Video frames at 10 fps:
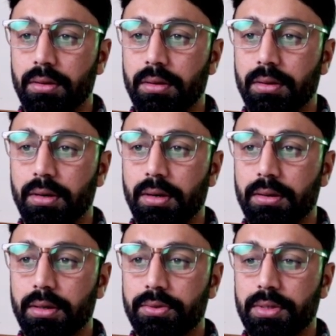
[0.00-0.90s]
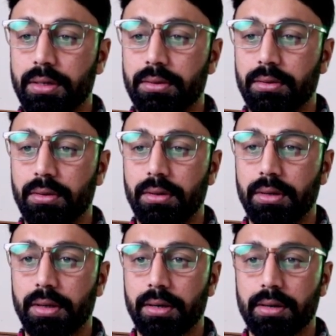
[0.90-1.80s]
and then select crawl,
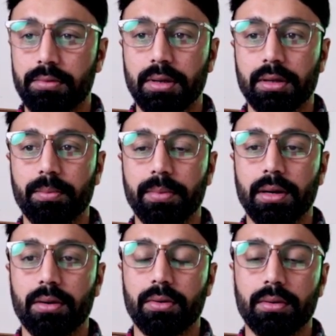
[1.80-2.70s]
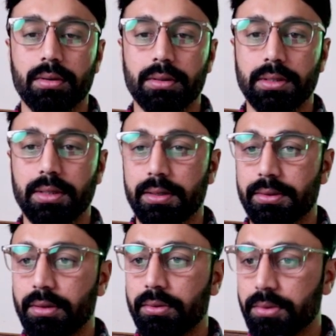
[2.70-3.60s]
and it will compare the things
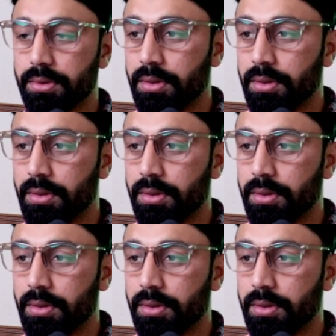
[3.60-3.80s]
out.